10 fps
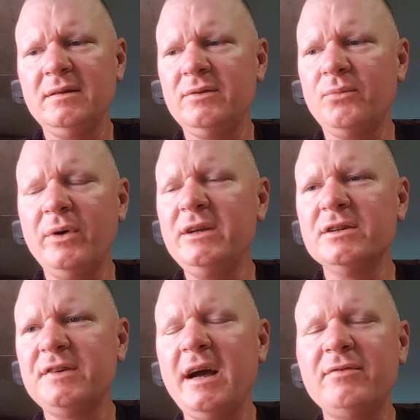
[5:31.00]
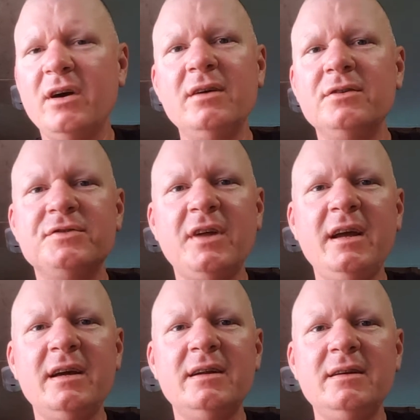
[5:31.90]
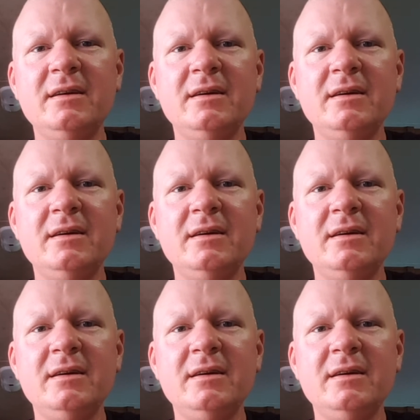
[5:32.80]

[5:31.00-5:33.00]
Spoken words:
we just have to understand